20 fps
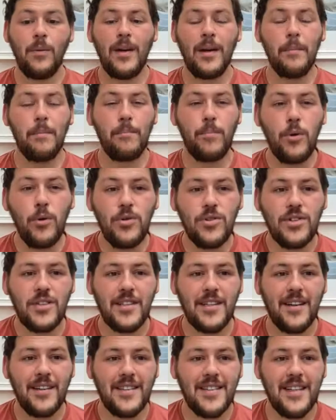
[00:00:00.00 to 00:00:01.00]
well, it
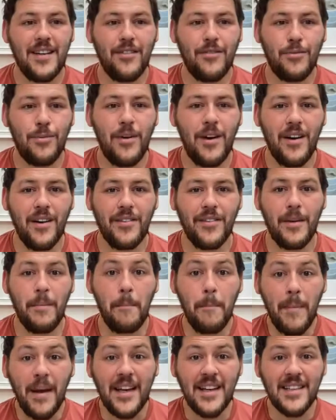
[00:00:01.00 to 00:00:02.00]
boosts our self-worth. It
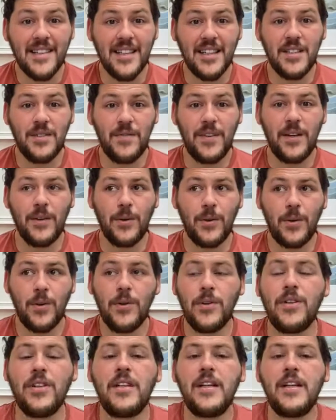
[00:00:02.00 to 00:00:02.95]
makes us feel good.